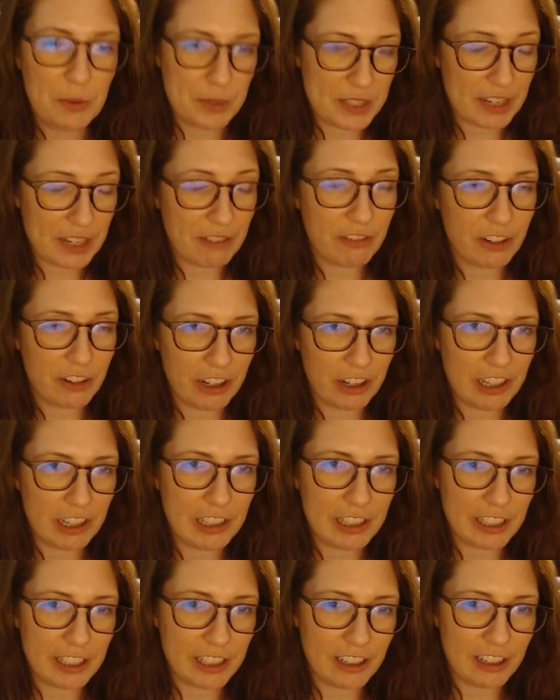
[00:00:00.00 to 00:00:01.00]
was like very
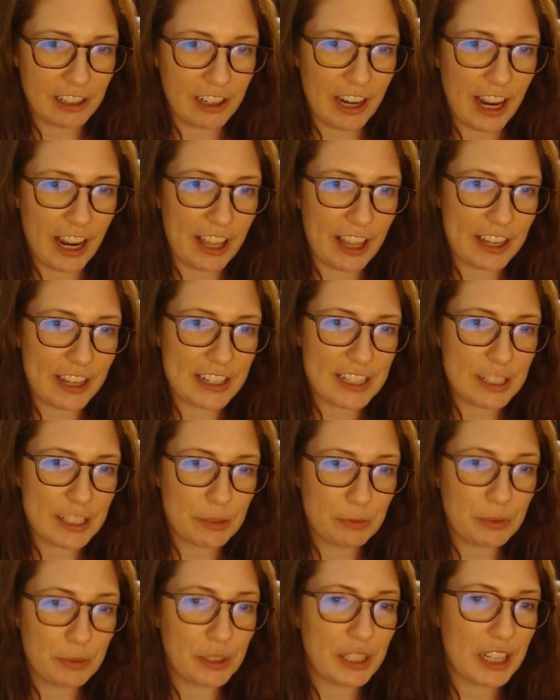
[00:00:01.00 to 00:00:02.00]
clear
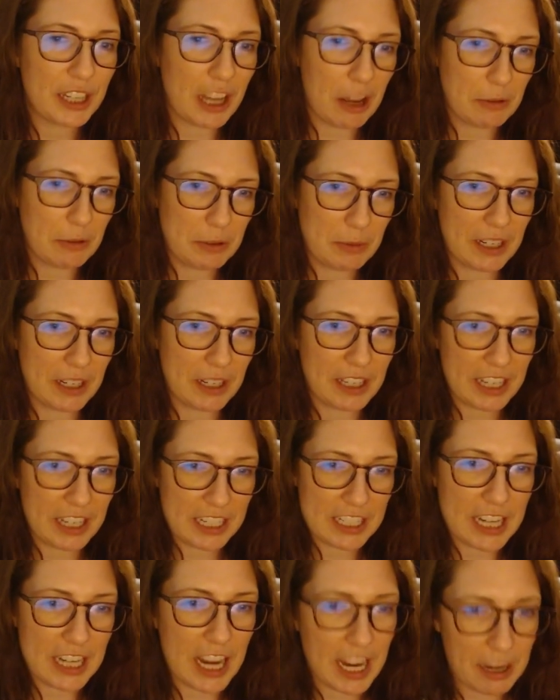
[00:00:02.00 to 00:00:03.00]
and really helped me to
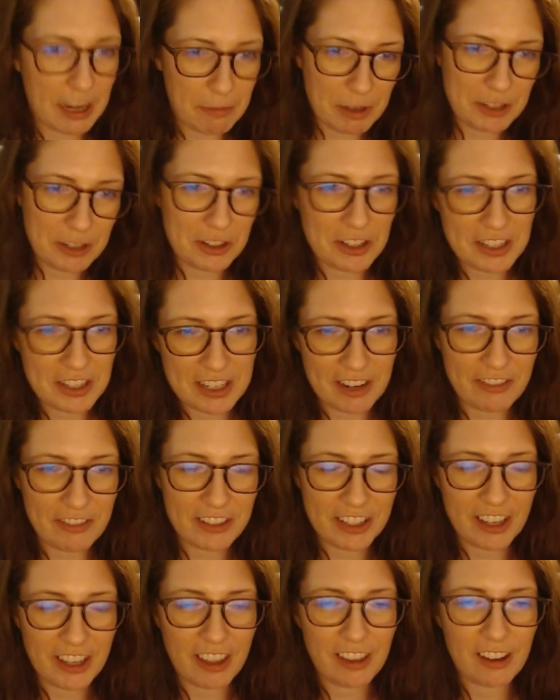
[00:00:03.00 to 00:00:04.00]
like tie a bunch of
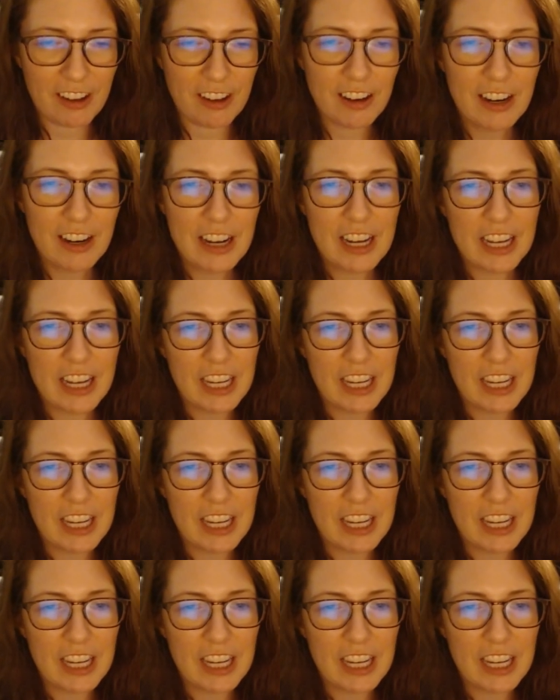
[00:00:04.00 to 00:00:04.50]
stuff together